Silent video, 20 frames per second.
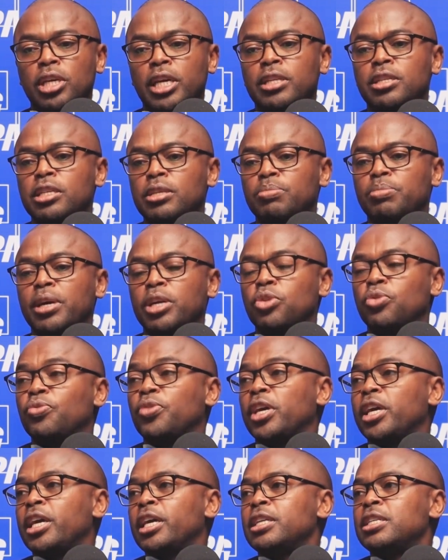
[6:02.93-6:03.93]
getting part
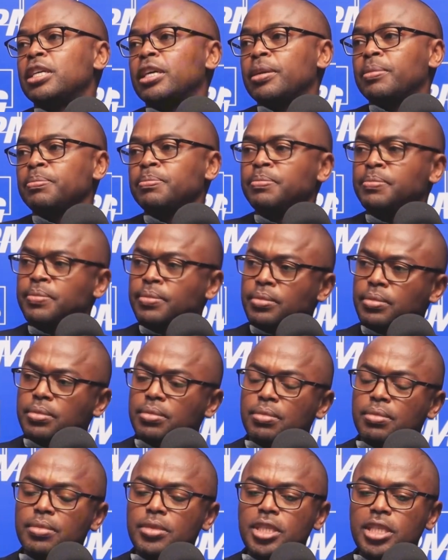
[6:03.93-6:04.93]
of the airtime,
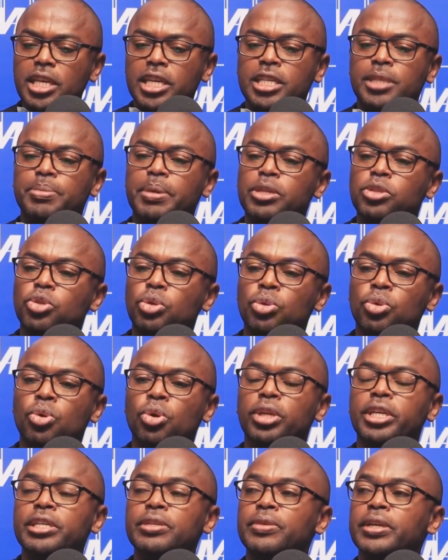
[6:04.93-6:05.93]
expense on
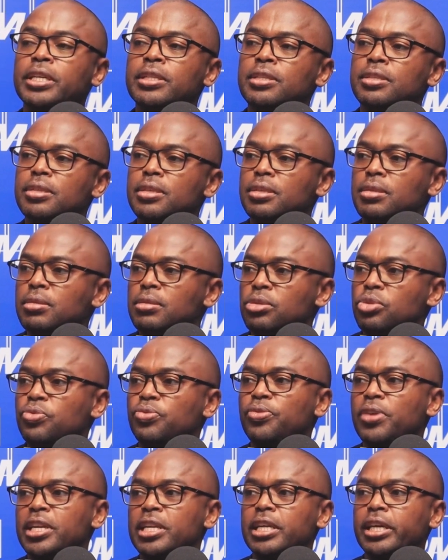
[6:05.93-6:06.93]
calling rates
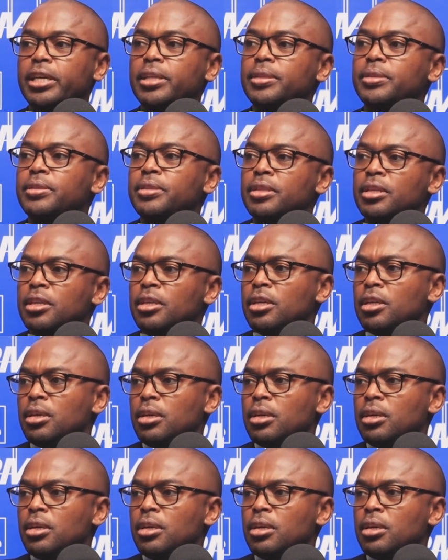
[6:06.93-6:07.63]
to fund health,